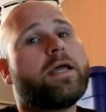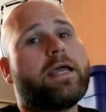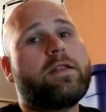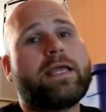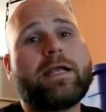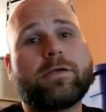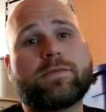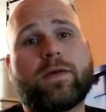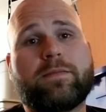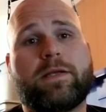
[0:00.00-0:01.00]
And here's
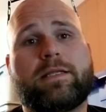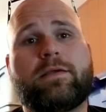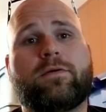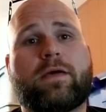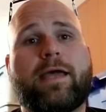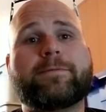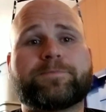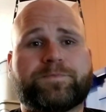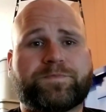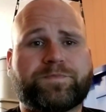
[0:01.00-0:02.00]
what I'm going to do, okay?
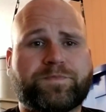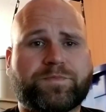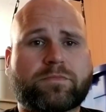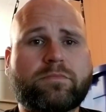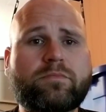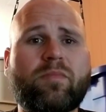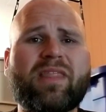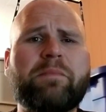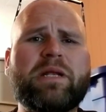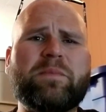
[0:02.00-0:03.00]

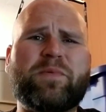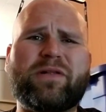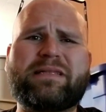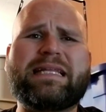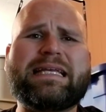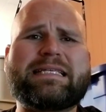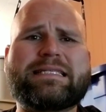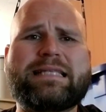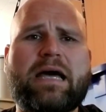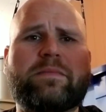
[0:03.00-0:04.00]
I'm going to put links
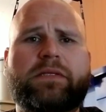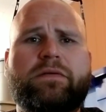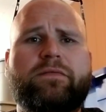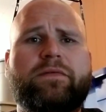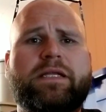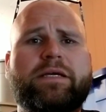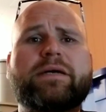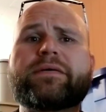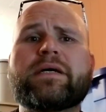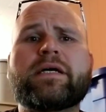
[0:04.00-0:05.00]
down below the
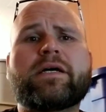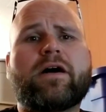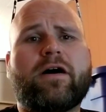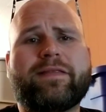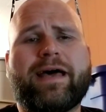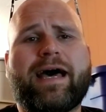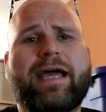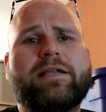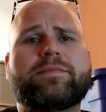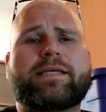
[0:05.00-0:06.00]
video on the
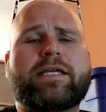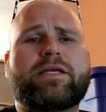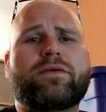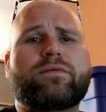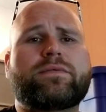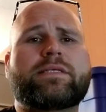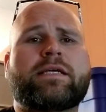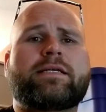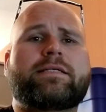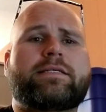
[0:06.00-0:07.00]
items I use
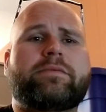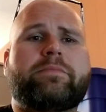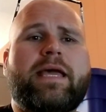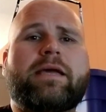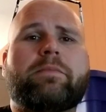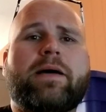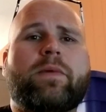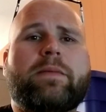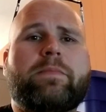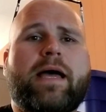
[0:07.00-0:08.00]
to make my
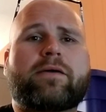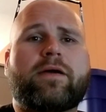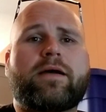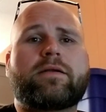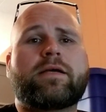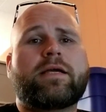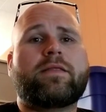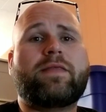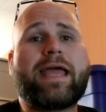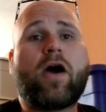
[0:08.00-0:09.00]
white background.
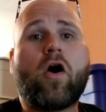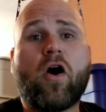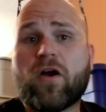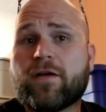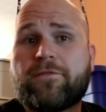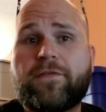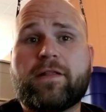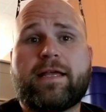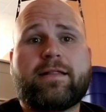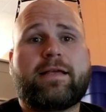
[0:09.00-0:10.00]
They are
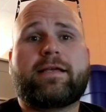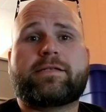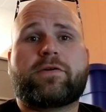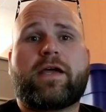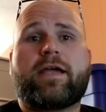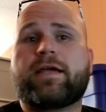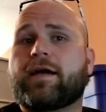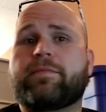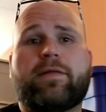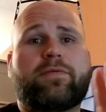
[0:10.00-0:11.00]
affiliate links, okay?
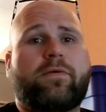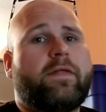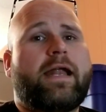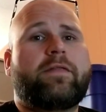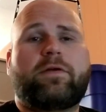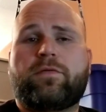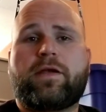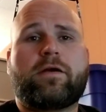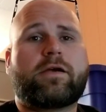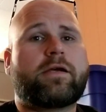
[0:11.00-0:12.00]
I'm going to throw that out there.
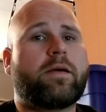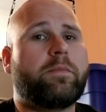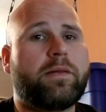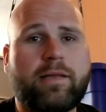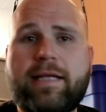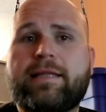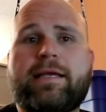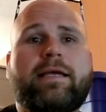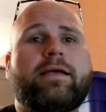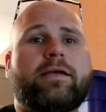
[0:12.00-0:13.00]
They're
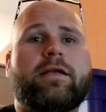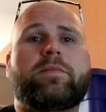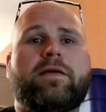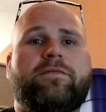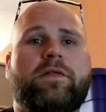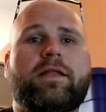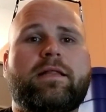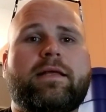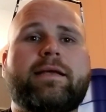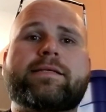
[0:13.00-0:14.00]
completely going to be affiliate
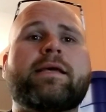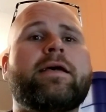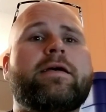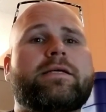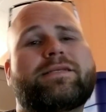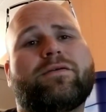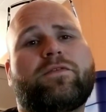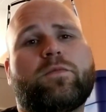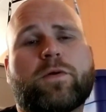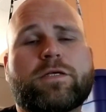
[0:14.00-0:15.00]
links. So if
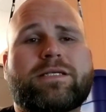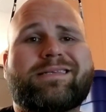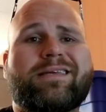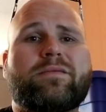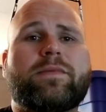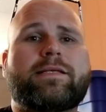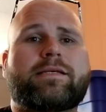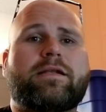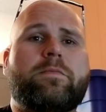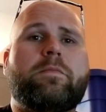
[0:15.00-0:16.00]
you purchase them, it's
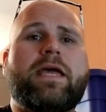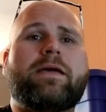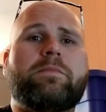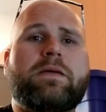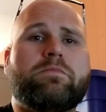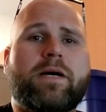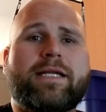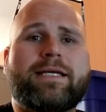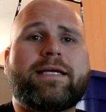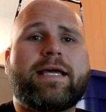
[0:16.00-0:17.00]
going to make me
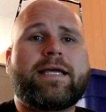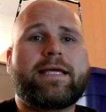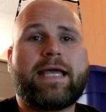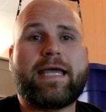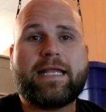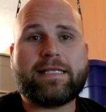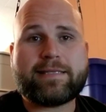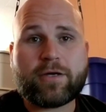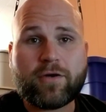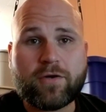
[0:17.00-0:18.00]
money. And in
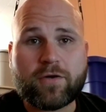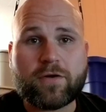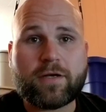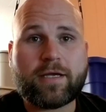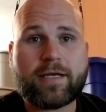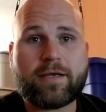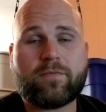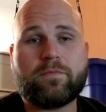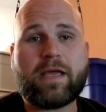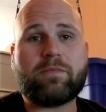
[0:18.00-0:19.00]
turn,
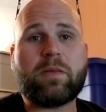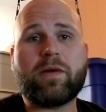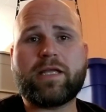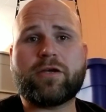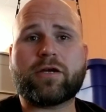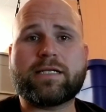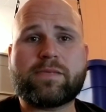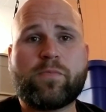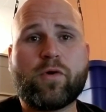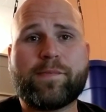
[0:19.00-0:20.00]
making me money, you're going to
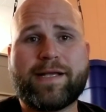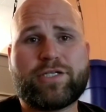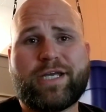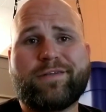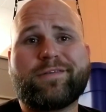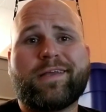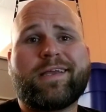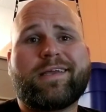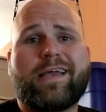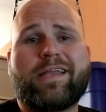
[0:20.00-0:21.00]
support my channel,
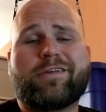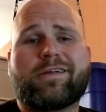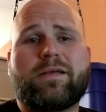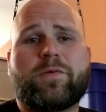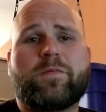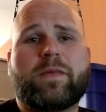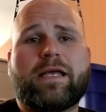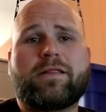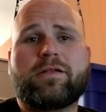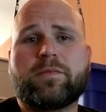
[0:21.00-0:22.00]
and you're going to put me
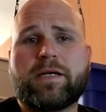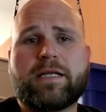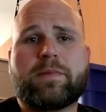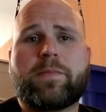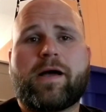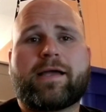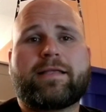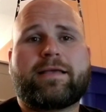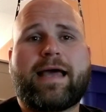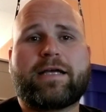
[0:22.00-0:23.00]
a little money in my
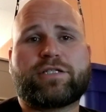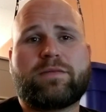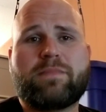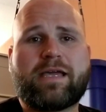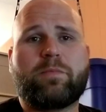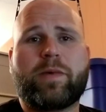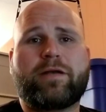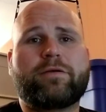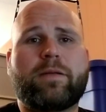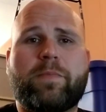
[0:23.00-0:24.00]
pocket to actually make it
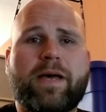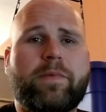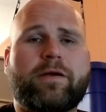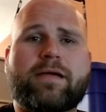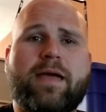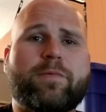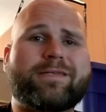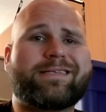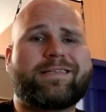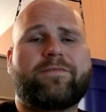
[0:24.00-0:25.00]
better and to buy better
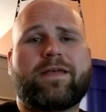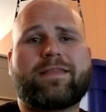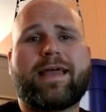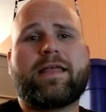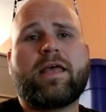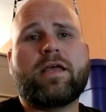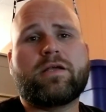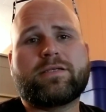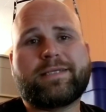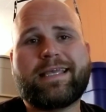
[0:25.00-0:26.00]
cameras and stuff like that
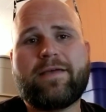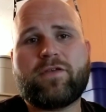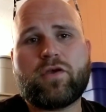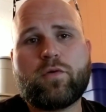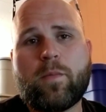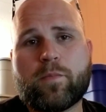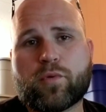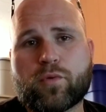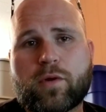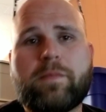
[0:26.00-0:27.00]
to give you
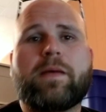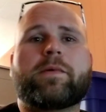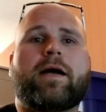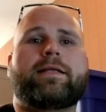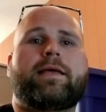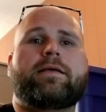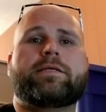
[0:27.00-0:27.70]
premium content.